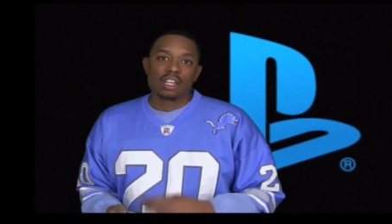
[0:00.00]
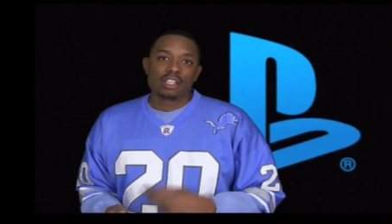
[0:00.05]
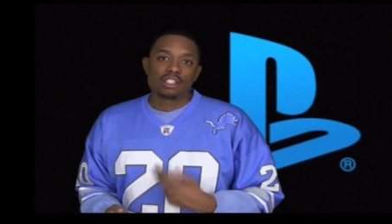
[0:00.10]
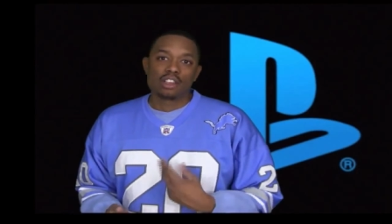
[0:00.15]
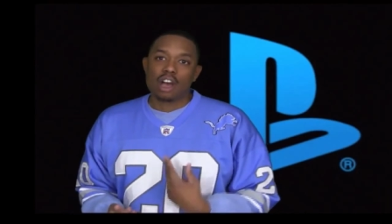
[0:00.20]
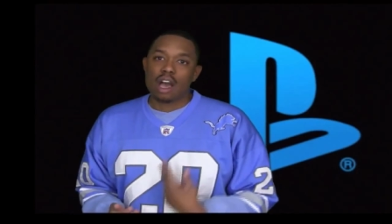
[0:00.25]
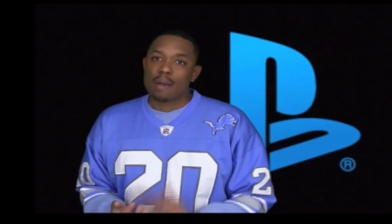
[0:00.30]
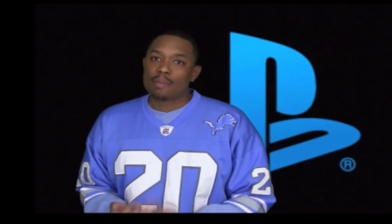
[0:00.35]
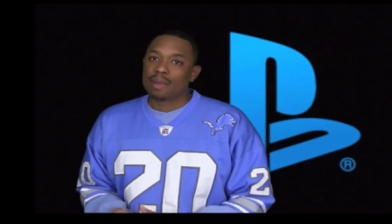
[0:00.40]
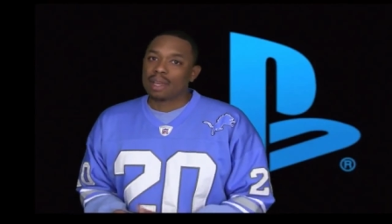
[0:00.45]

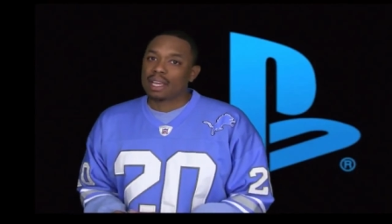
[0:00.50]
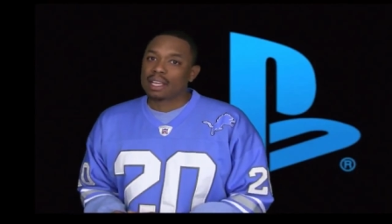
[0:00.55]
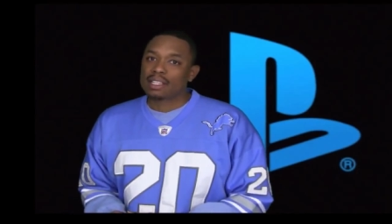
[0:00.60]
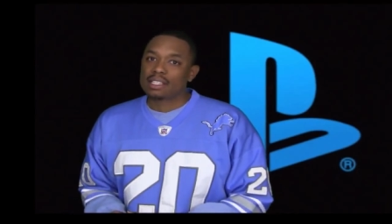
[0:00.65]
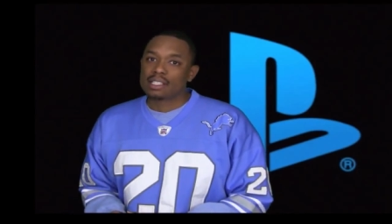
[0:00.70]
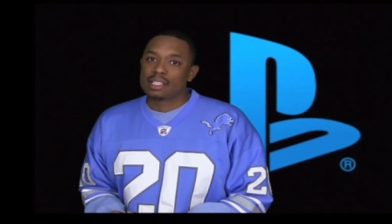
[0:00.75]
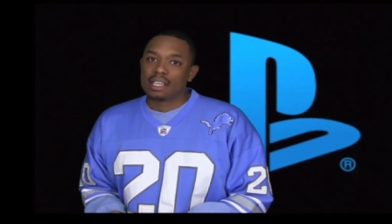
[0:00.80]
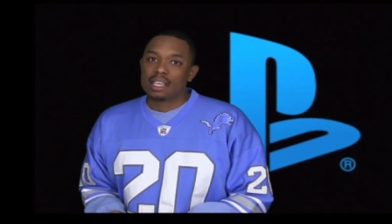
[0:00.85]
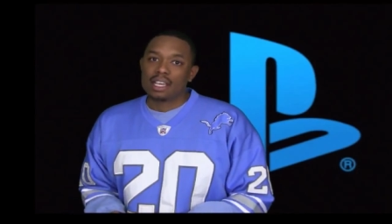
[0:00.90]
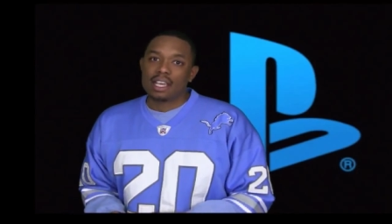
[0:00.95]

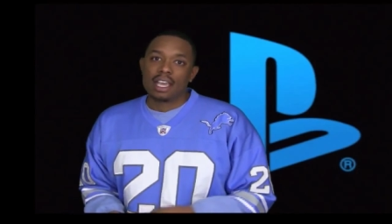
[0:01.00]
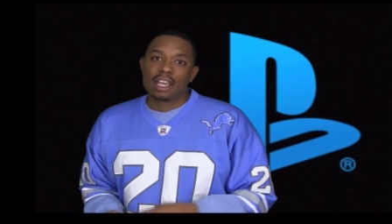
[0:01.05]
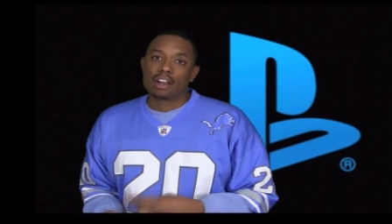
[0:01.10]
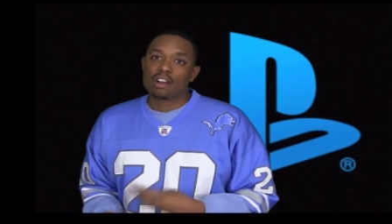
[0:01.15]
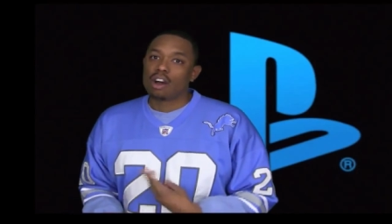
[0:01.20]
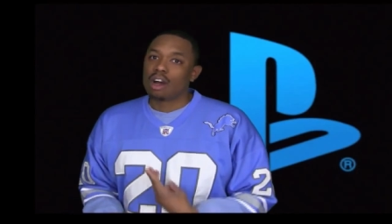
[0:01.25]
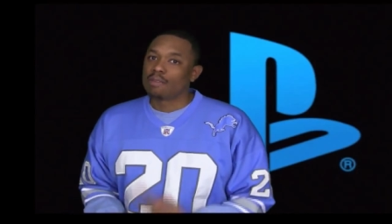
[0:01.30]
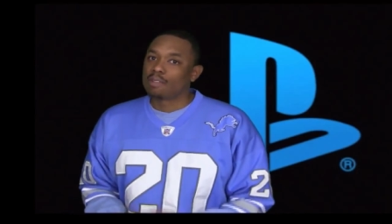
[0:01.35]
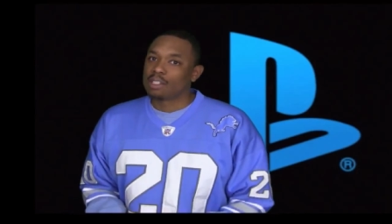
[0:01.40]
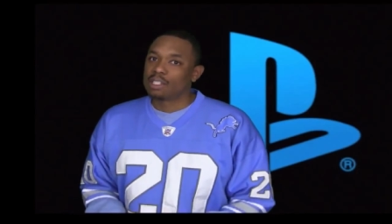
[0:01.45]
topics, and
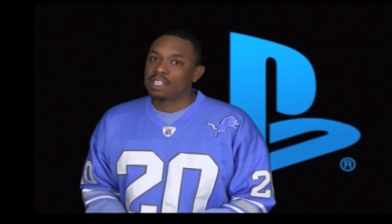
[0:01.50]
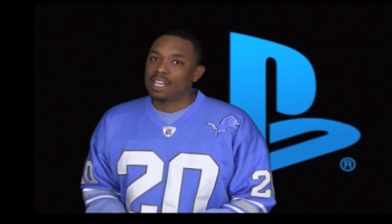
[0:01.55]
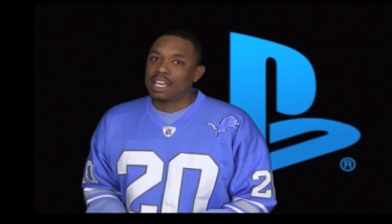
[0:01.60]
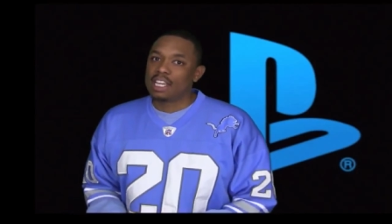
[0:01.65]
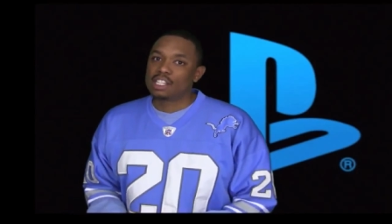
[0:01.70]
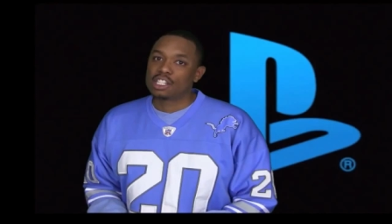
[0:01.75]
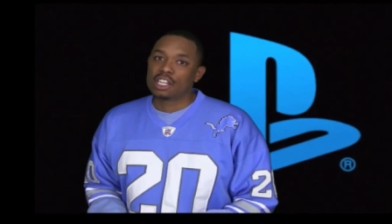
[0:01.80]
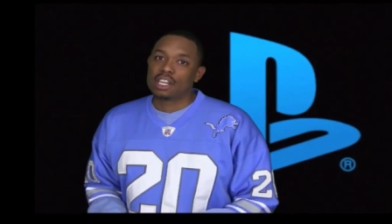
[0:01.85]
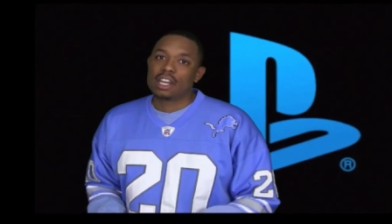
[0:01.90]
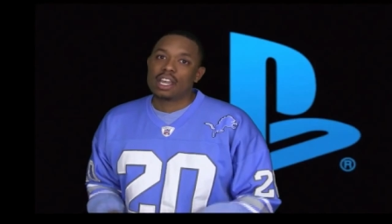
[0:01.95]

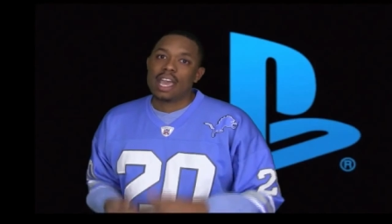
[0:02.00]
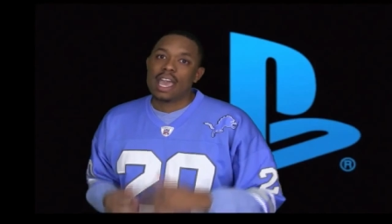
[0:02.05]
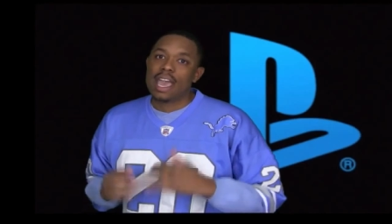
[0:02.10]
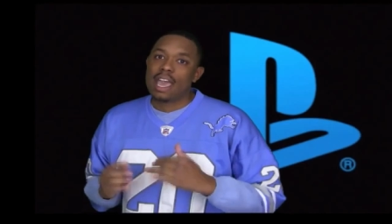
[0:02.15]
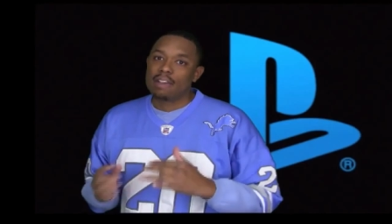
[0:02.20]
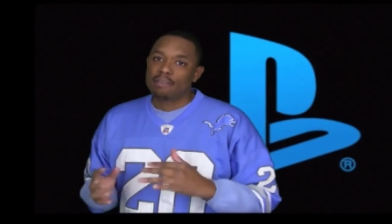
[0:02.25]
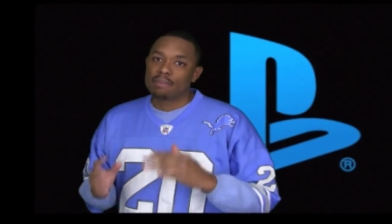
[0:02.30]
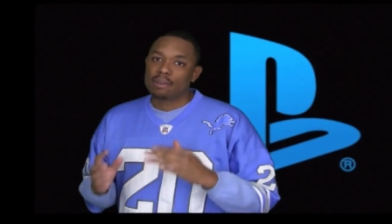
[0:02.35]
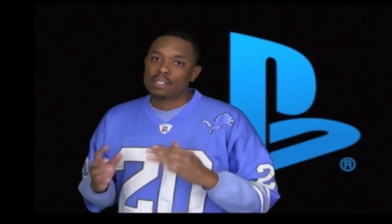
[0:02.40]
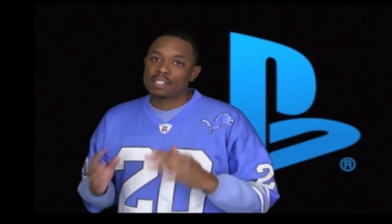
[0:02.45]
conversation
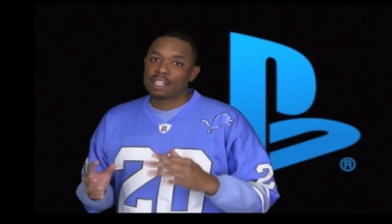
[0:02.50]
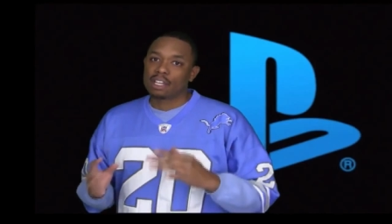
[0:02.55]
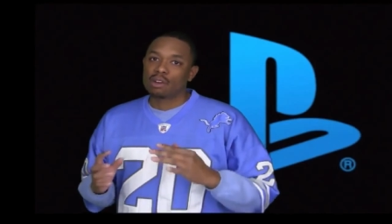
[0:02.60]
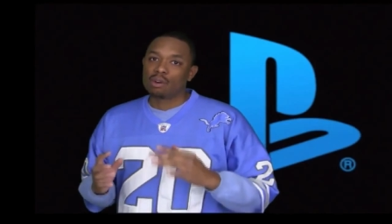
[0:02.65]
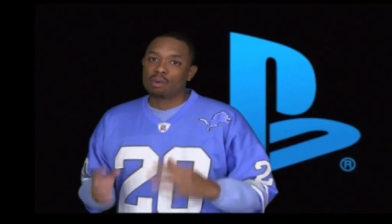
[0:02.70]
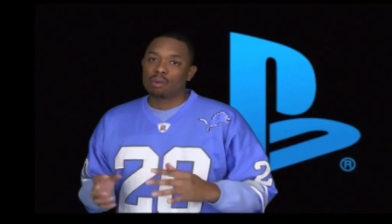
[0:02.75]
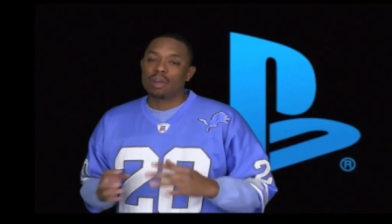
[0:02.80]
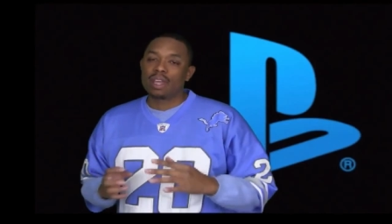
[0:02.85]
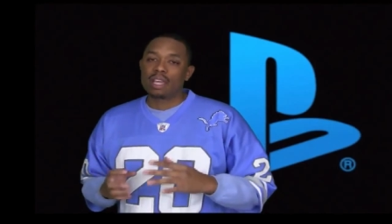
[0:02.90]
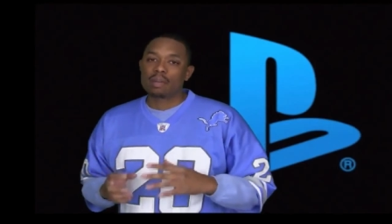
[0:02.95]
every
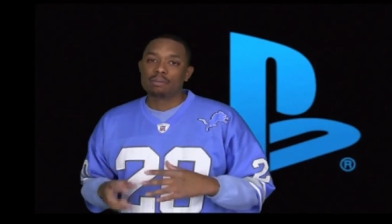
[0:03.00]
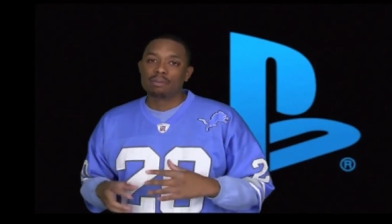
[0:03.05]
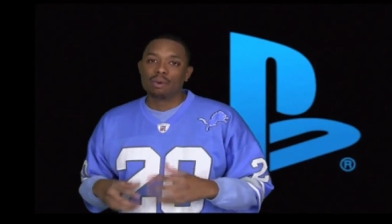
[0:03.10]
single week.